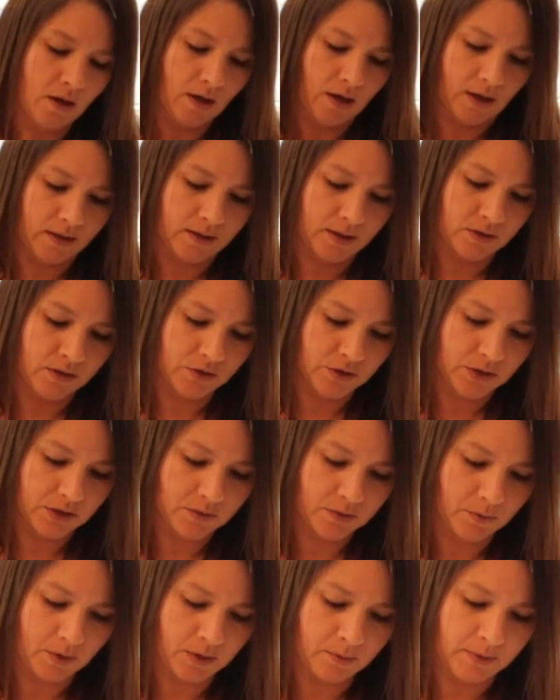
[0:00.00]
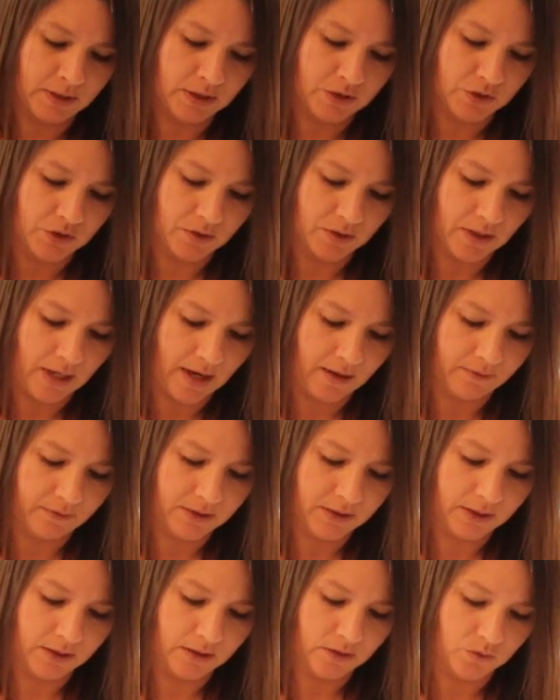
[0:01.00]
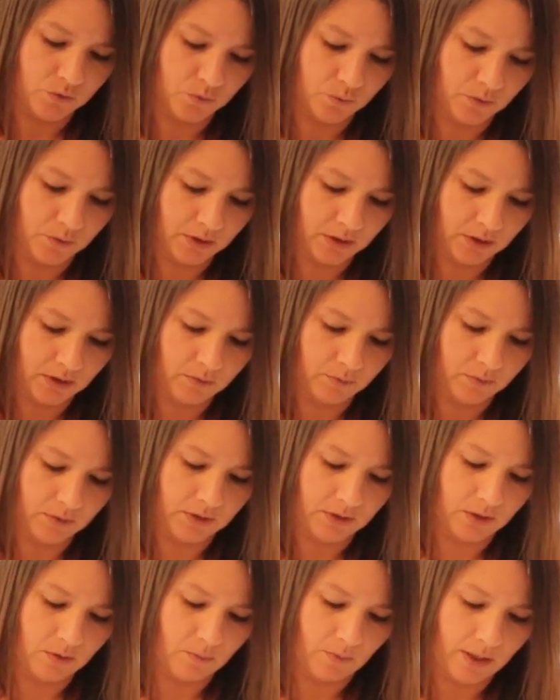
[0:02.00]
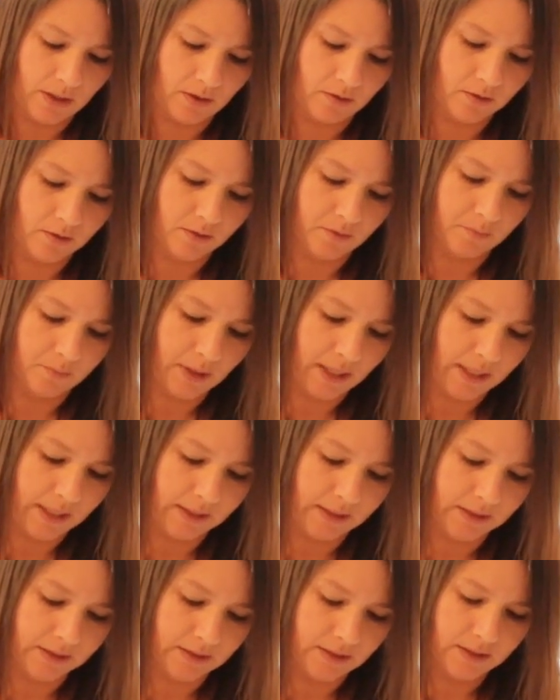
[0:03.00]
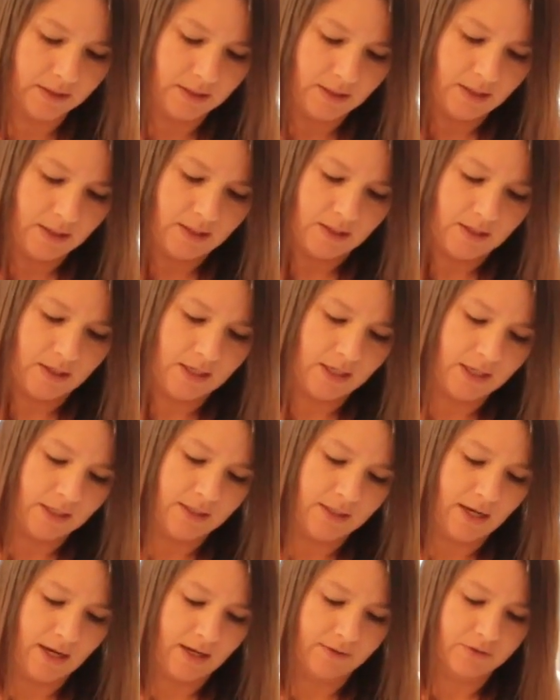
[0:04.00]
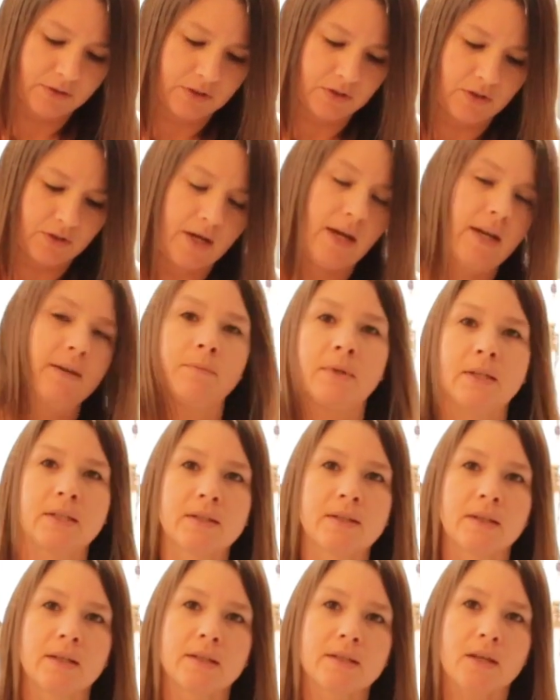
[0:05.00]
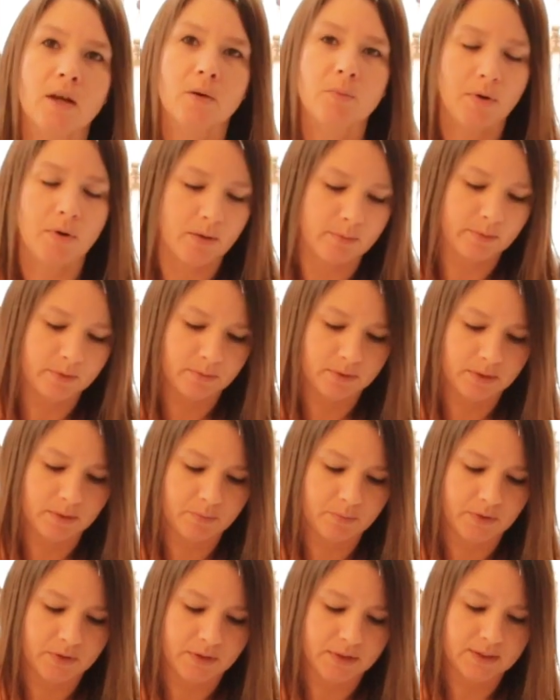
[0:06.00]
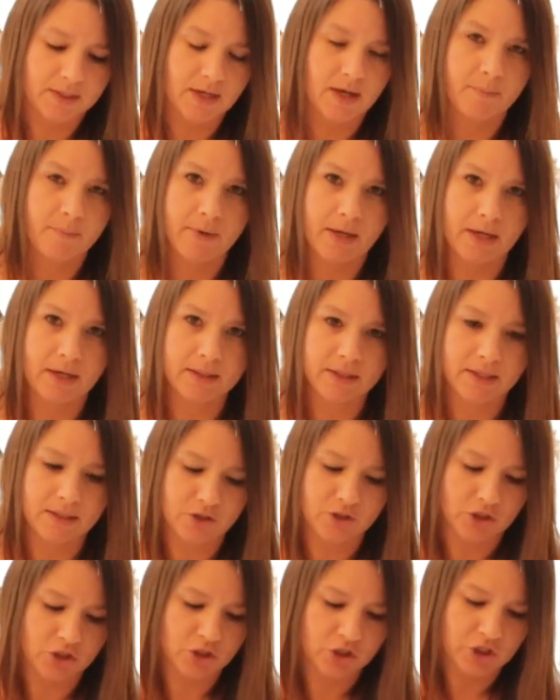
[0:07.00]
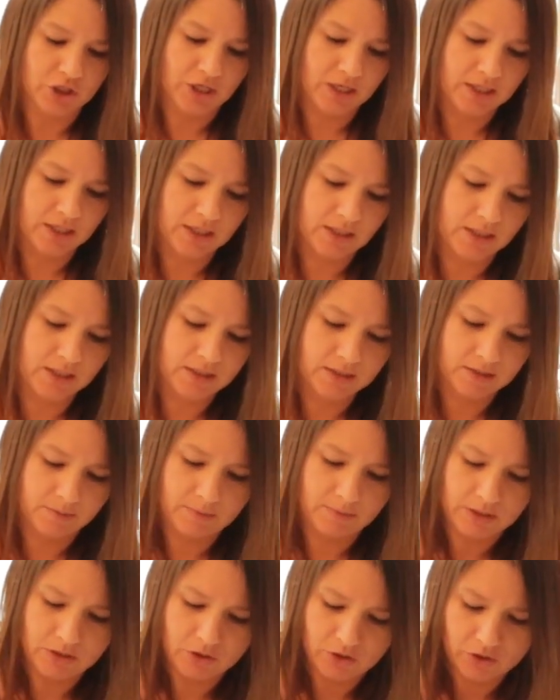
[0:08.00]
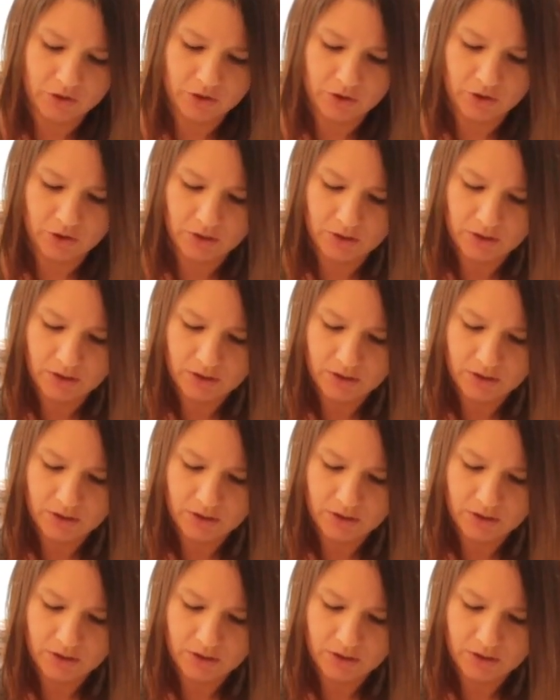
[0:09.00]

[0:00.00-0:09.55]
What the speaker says: And then you just want to make sure that everything is really, really well combined. And after I mix this, I'll probably put the top on and just shake it to make sure